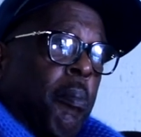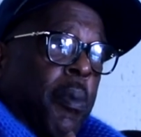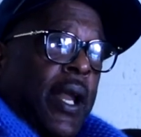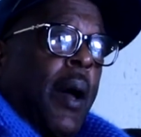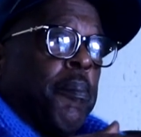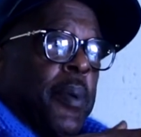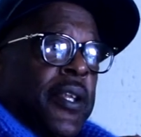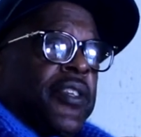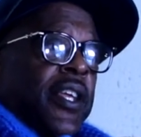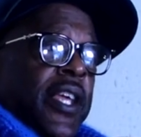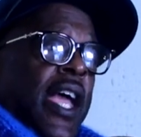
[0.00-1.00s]
But I
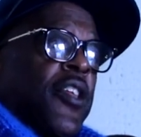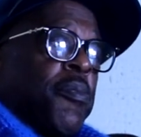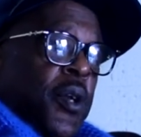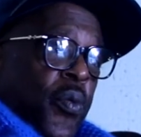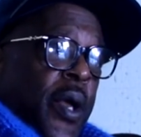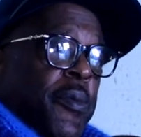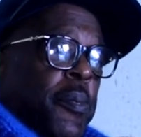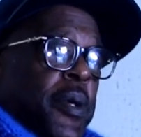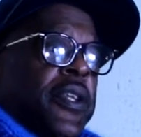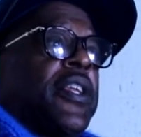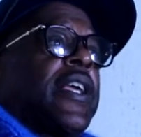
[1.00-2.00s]
beat the case, me and
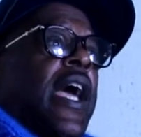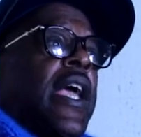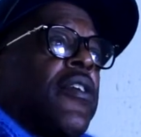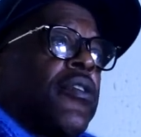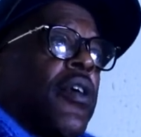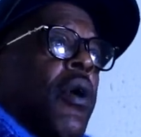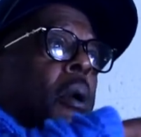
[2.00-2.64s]
Raymond beat the case.